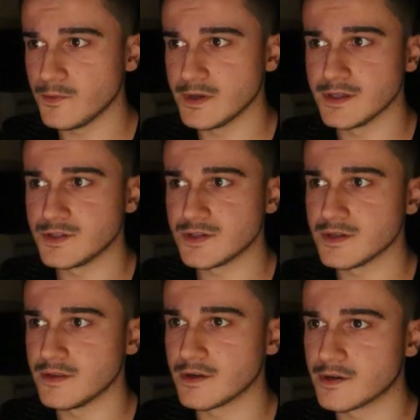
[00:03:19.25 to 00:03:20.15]

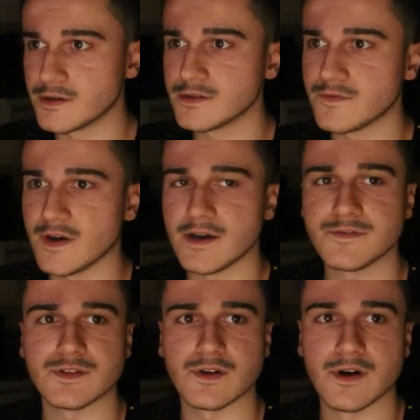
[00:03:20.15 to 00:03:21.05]
which the current
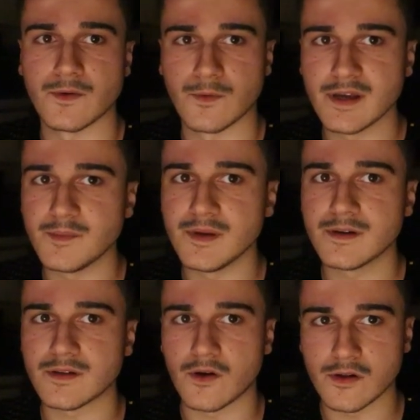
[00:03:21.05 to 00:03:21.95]
5-star Whitebeard